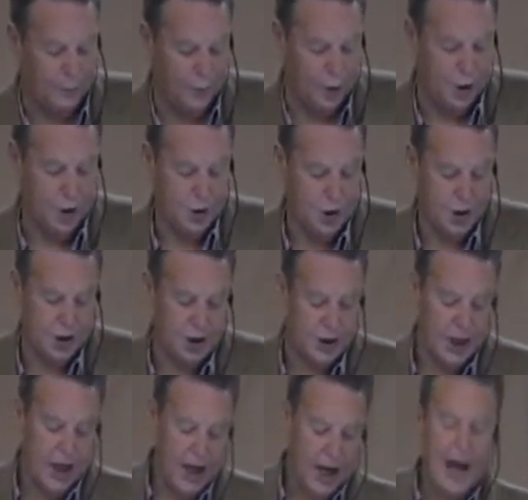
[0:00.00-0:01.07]
than
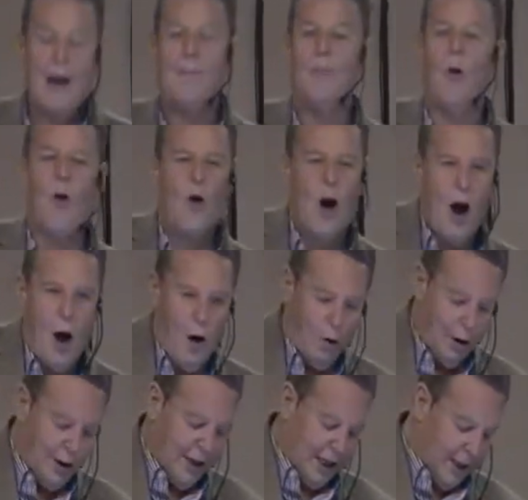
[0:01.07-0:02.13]
Confucius, and more
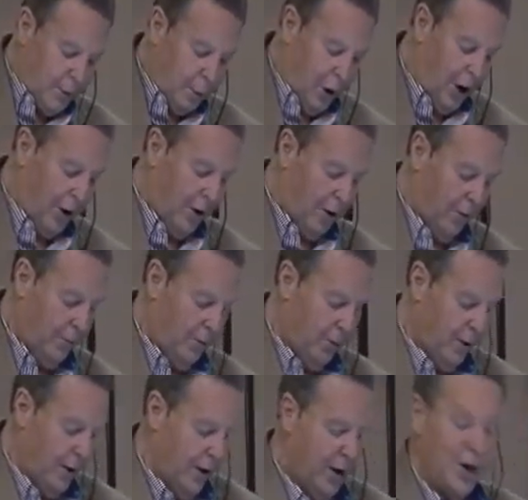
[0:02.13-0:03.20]
holy than the
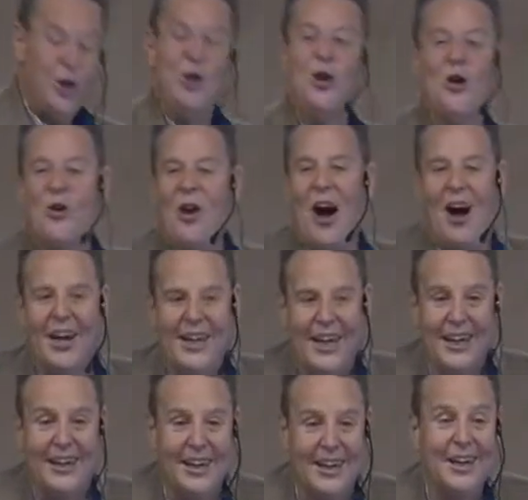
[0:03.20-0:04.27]
Pope, you're
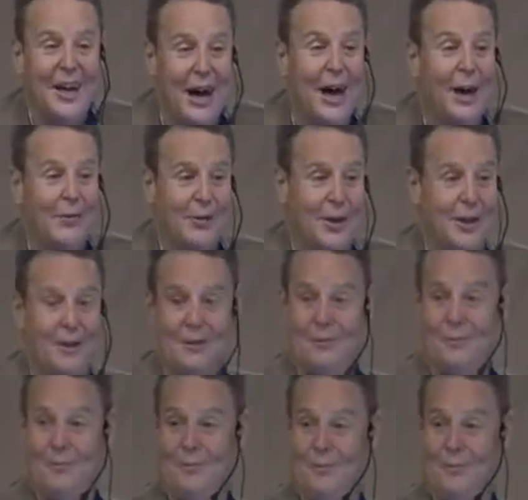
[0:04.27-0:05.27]
not getting into heaven.